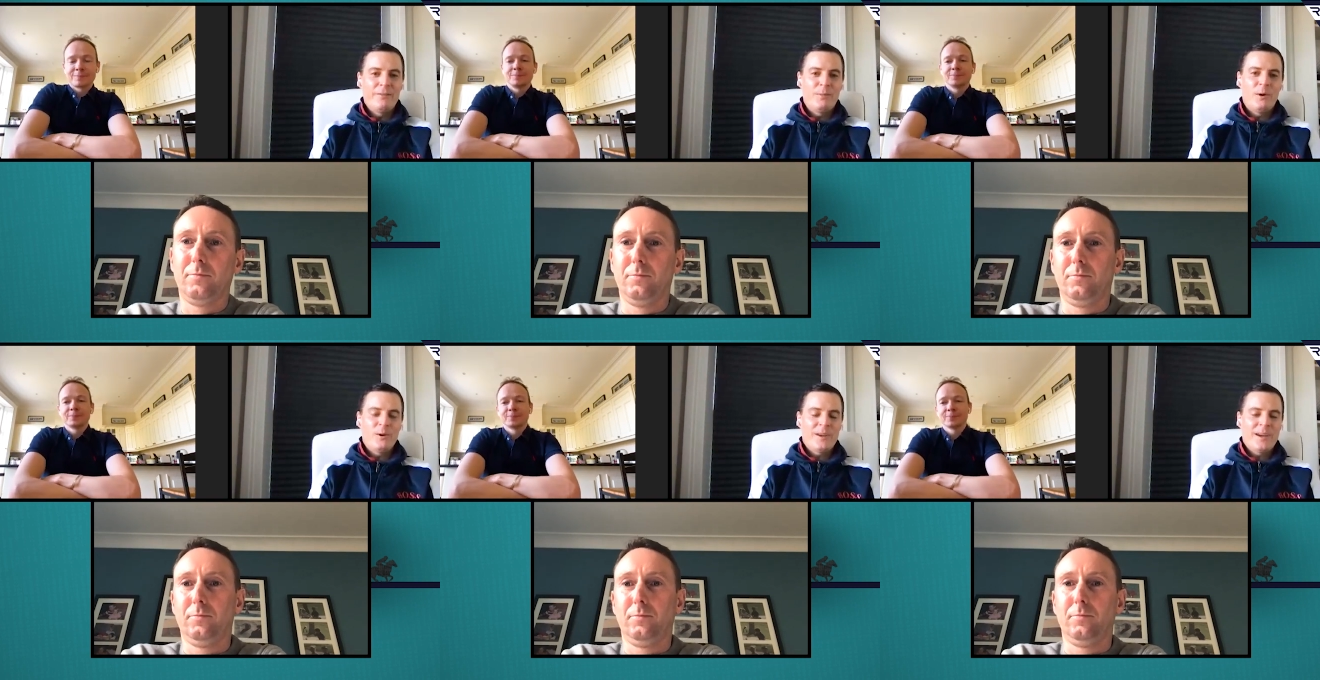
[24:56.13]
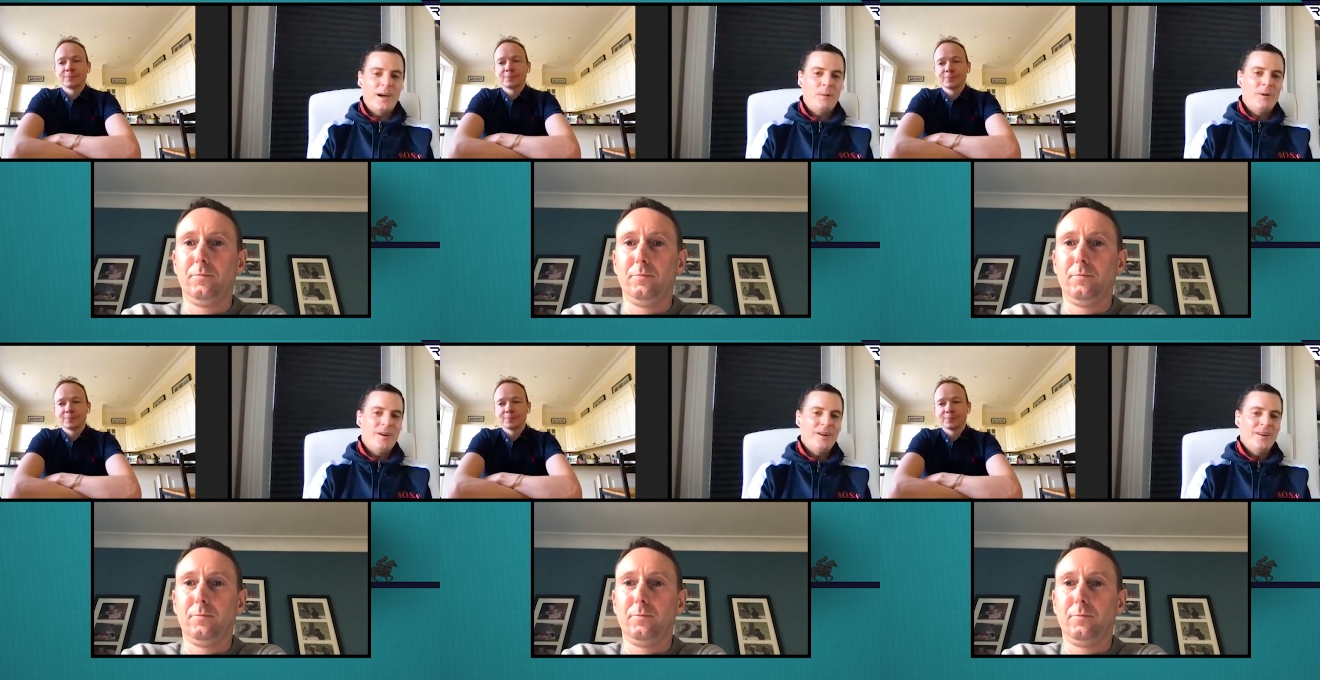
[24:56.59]
Speaker 1: You have Paul
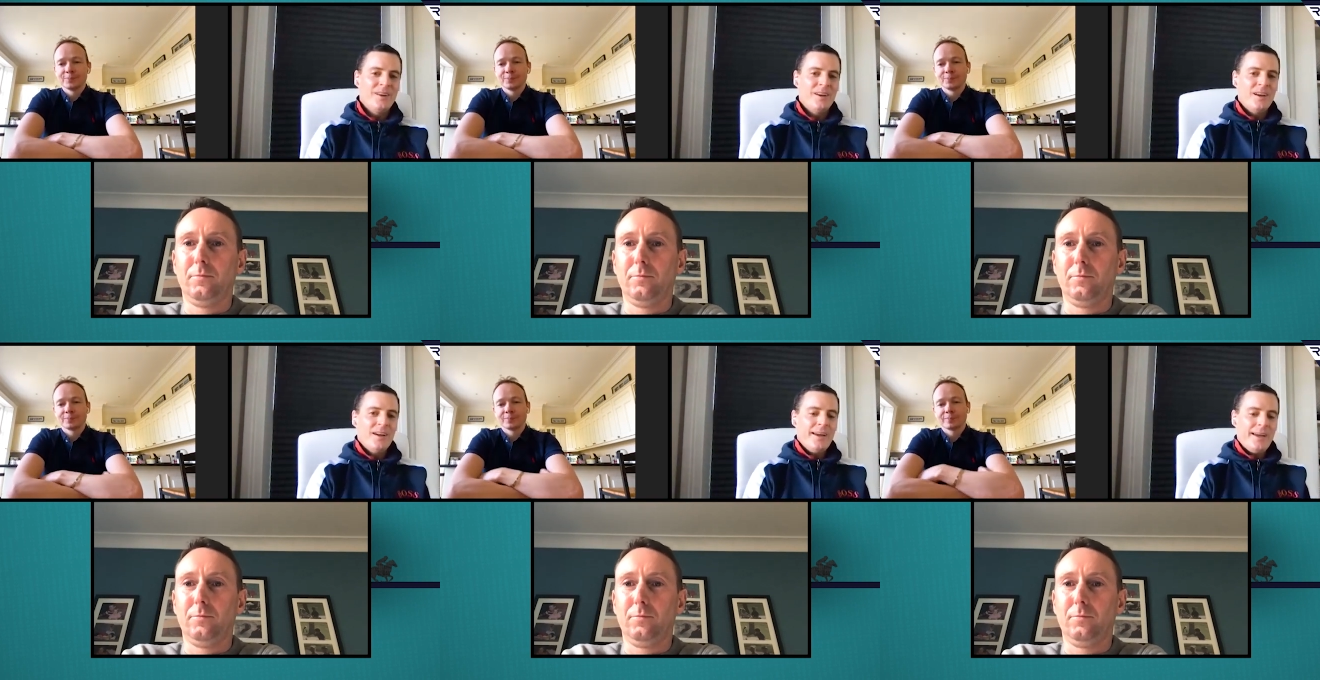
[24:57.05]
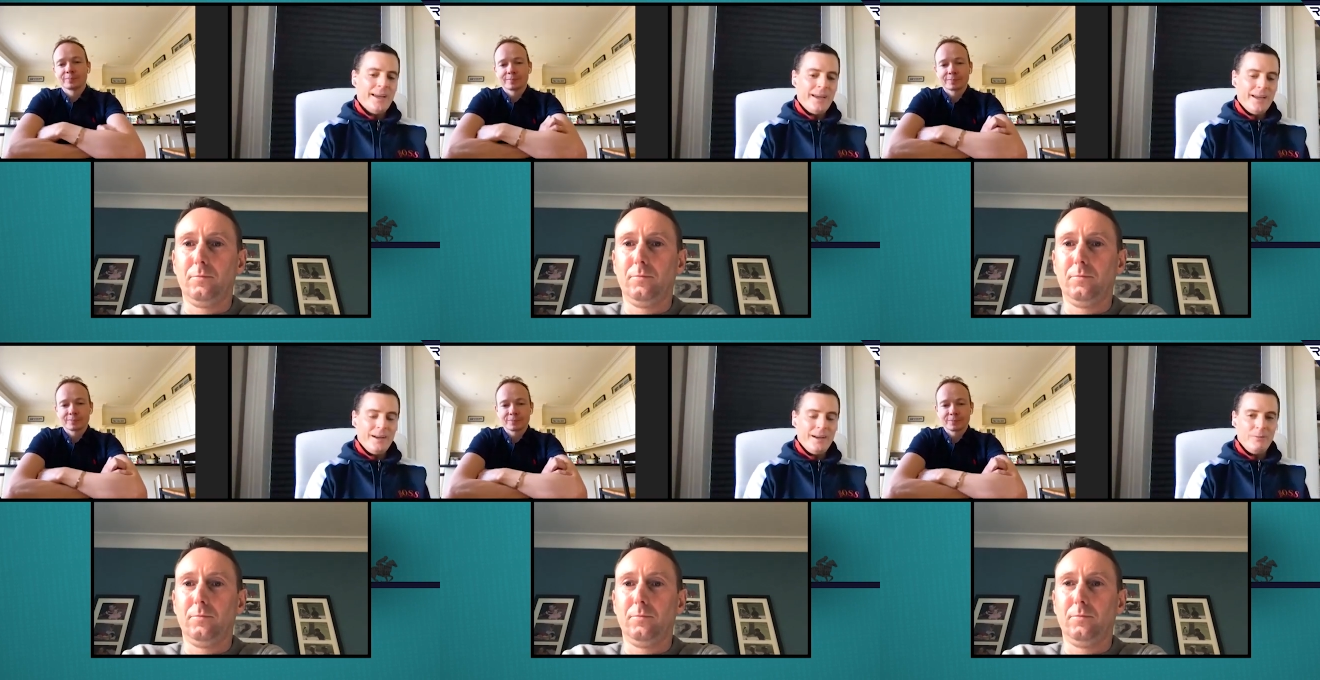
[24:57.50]
Carberry,
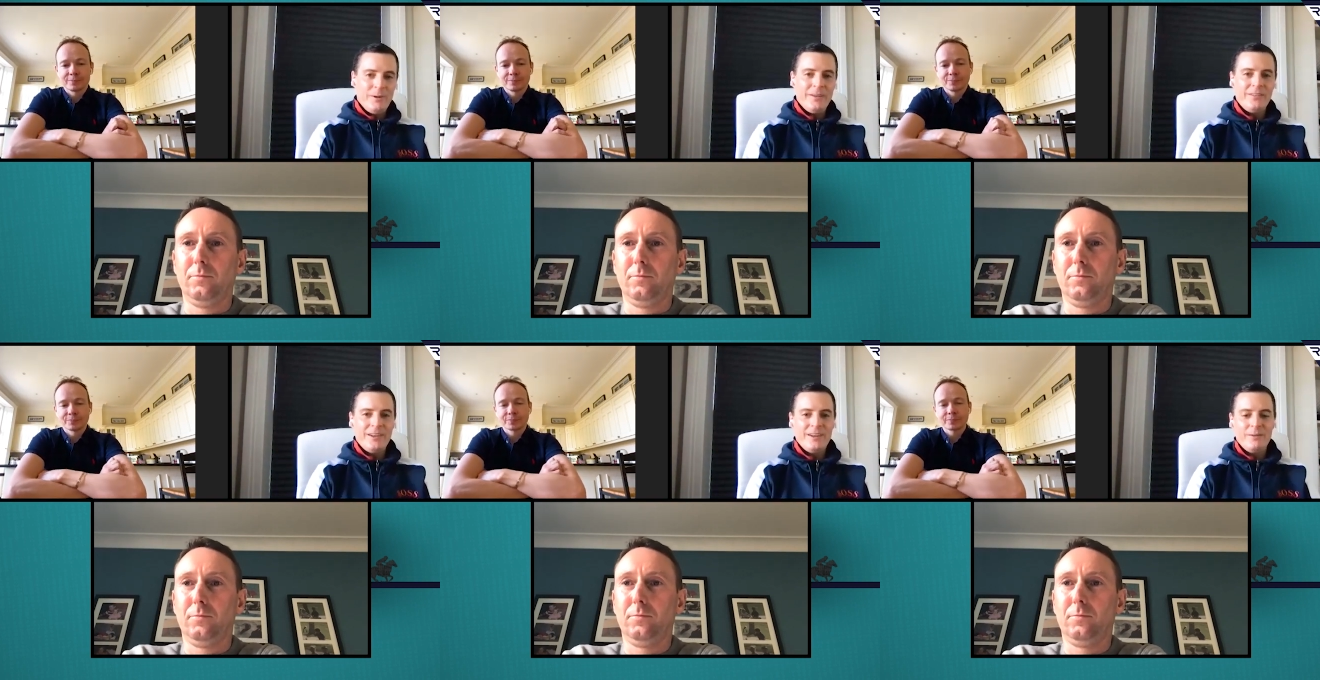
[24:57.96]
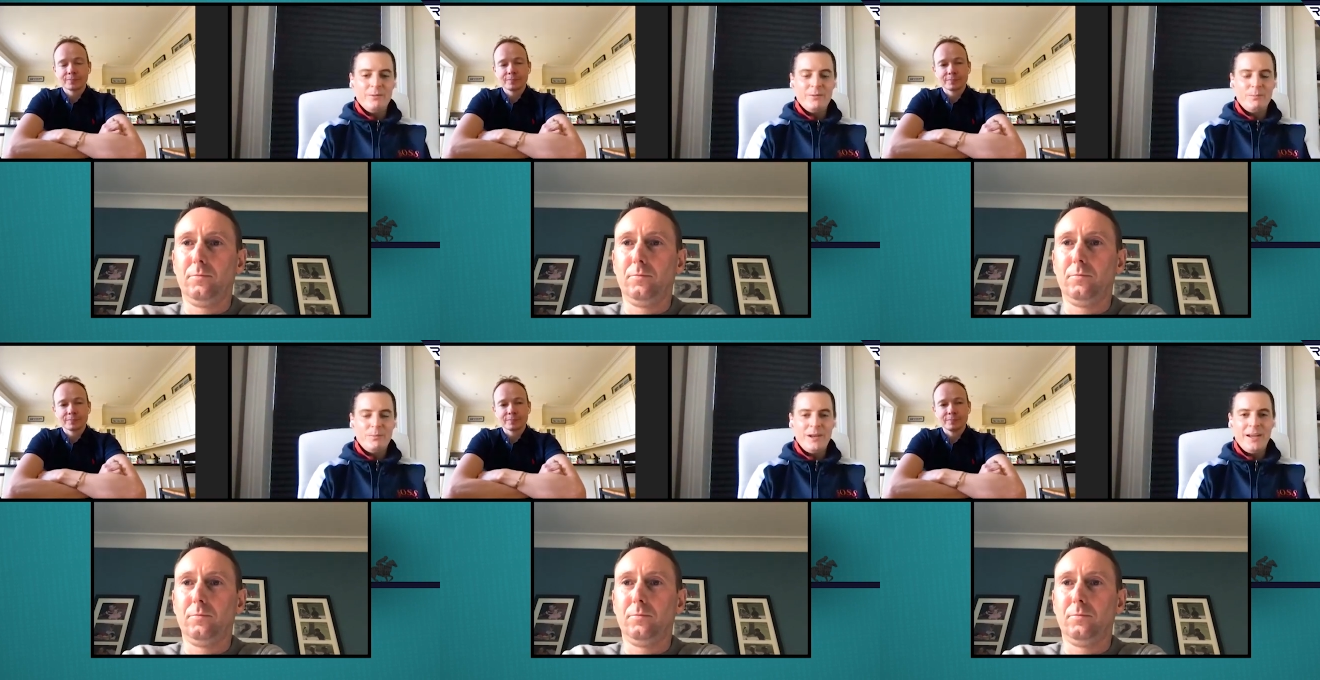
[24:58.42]
uh, recently he
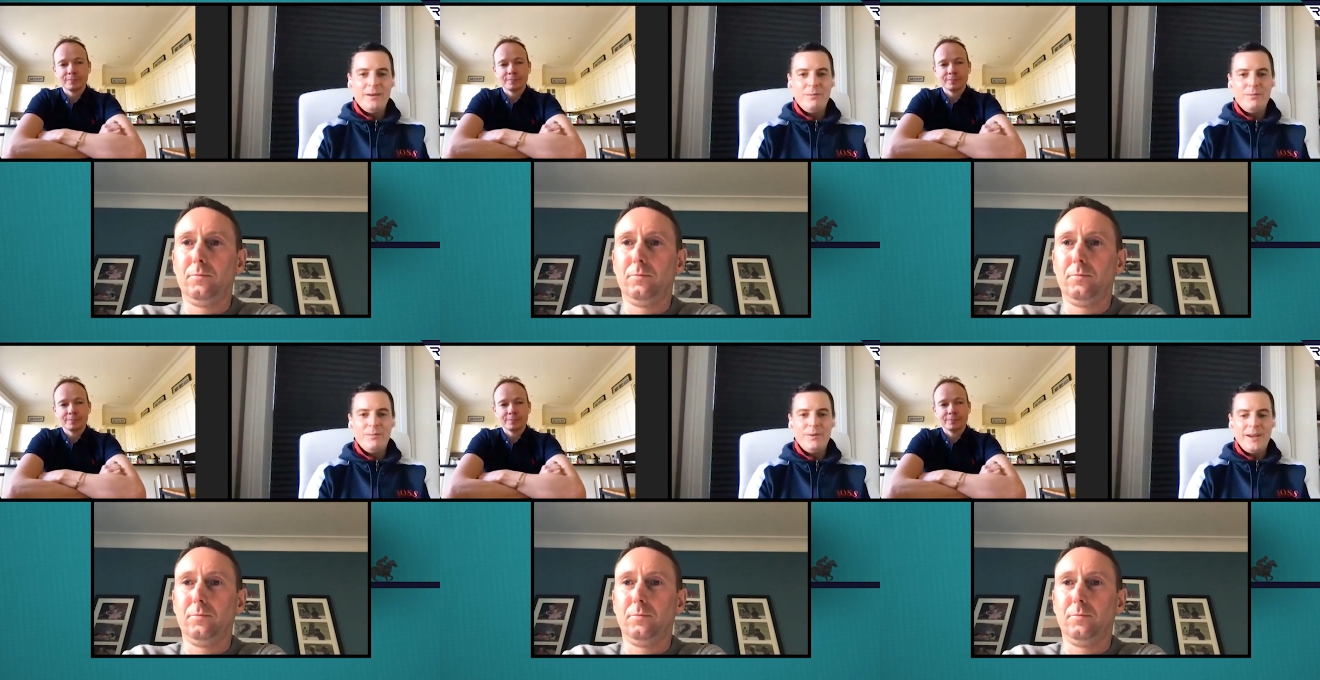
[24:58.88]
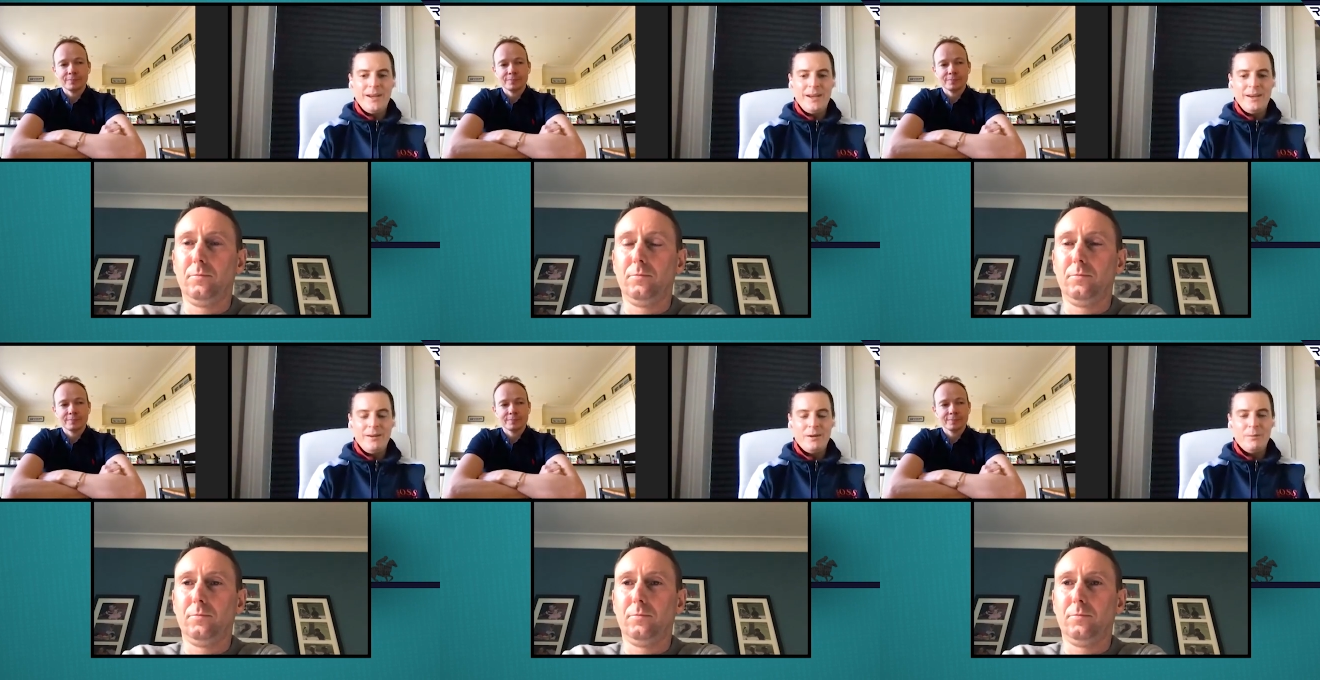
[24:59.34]
was played
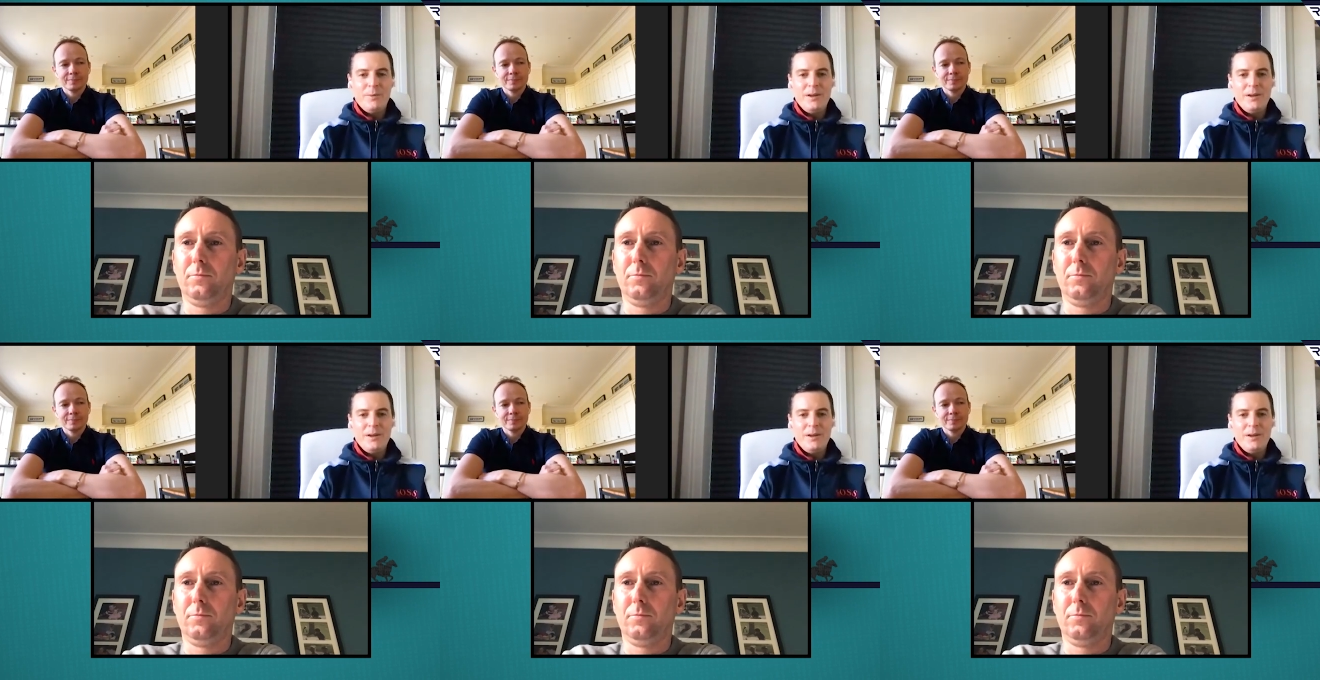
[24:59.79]
uh, on